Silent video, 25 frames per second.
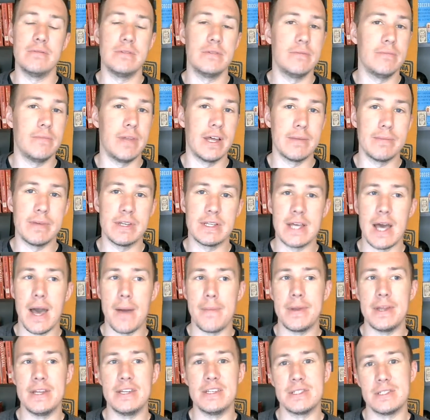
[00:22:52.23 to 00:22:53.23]
like
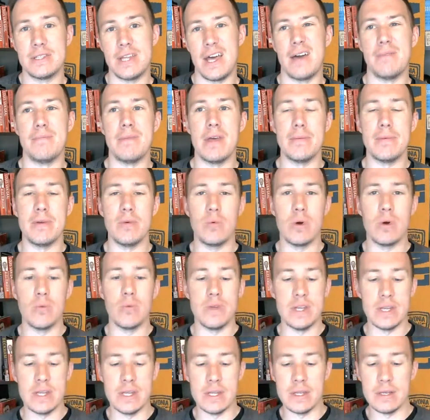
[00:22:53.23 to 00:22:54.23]
McTominay, just not maybe what we
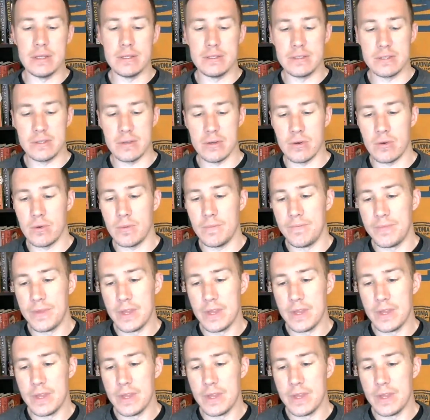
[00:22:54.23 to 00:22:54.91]
need. So